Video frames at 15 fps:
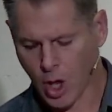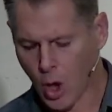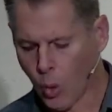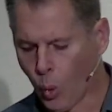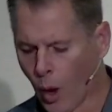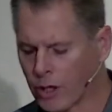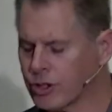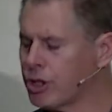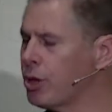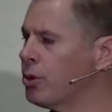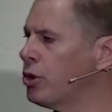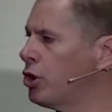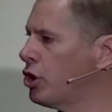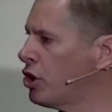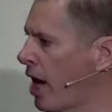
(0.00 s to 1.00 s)
want to
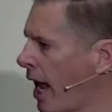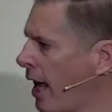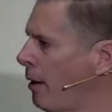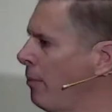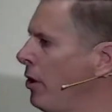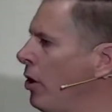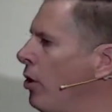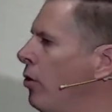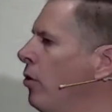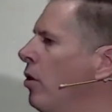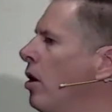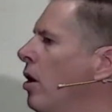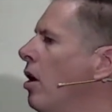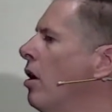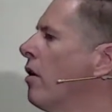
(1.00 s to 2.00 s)
shame you
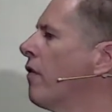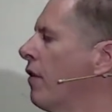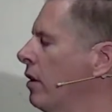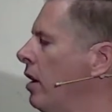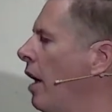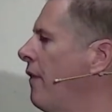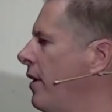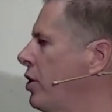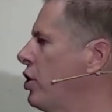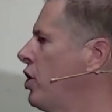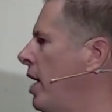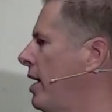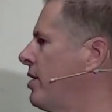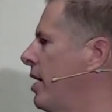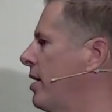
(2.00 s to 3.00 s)
for loving
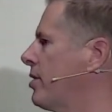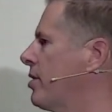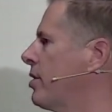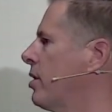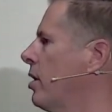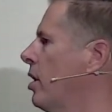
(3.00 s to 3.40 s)
Jesus,